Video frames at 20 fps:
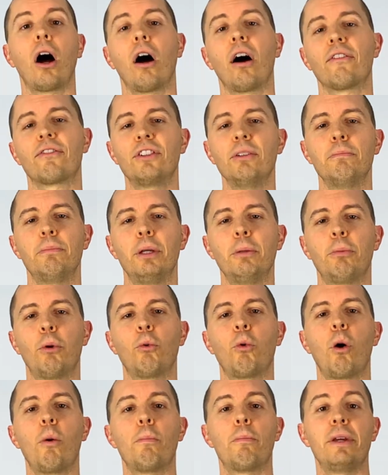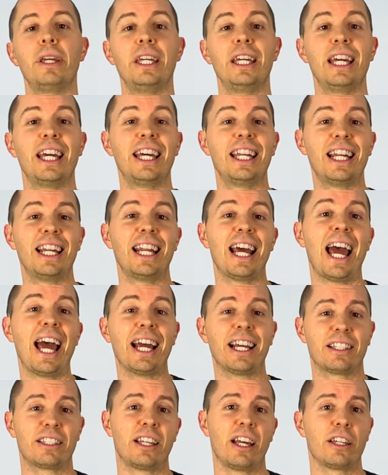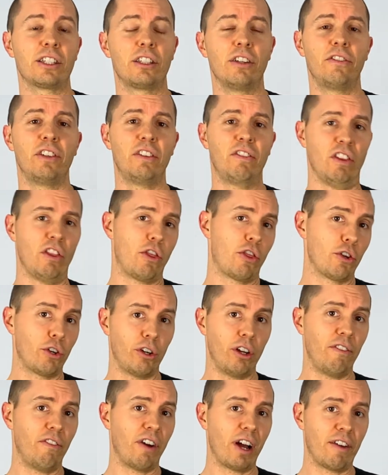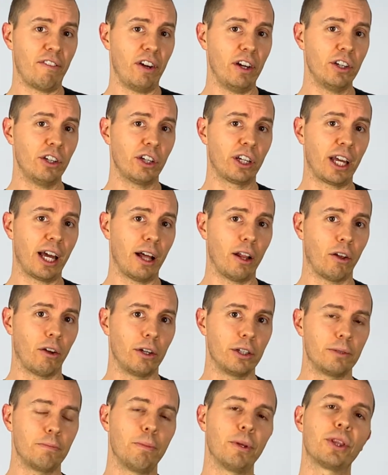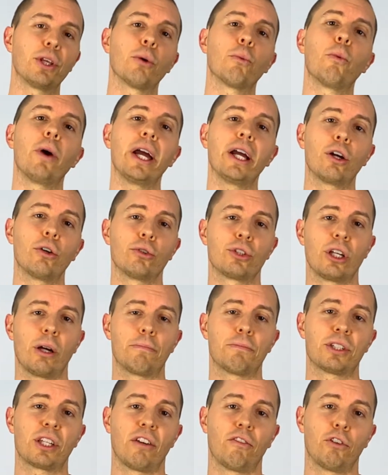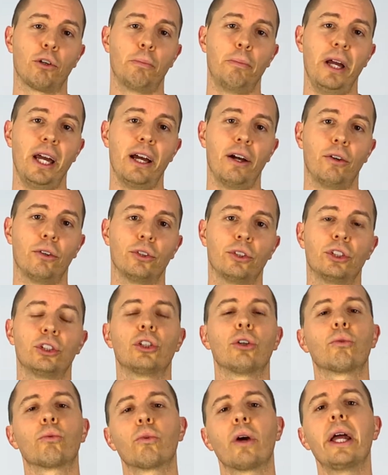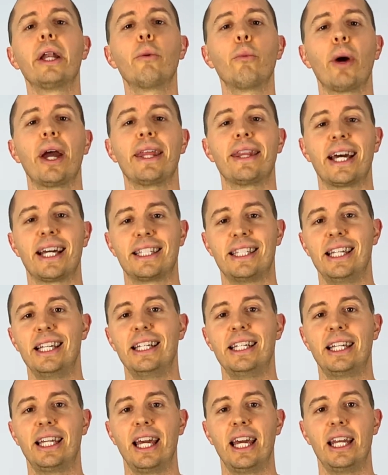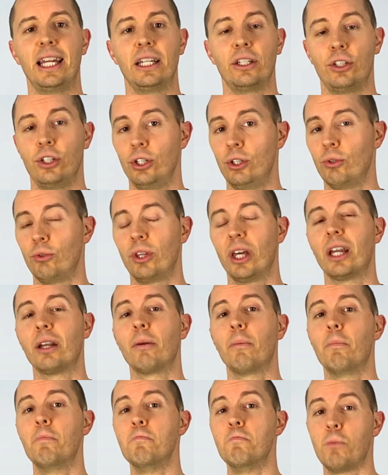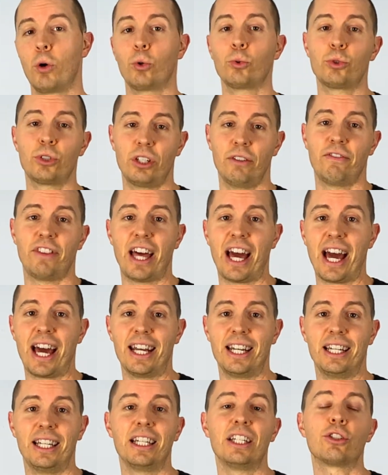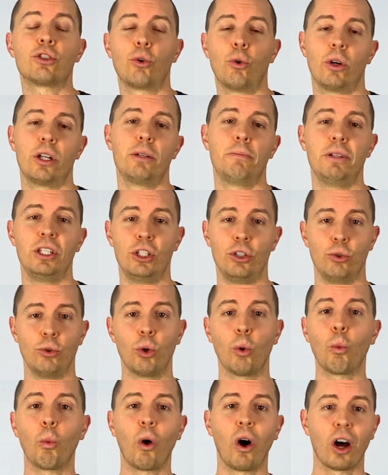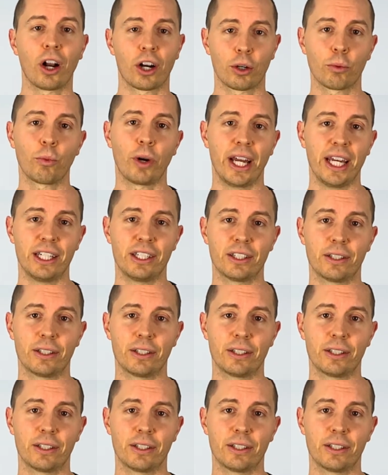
Often people won't be in an excess of even 3,500 calories, but their weight goes up several pounds. So right away, that's indicating to you that most of that is going to be due to water weight.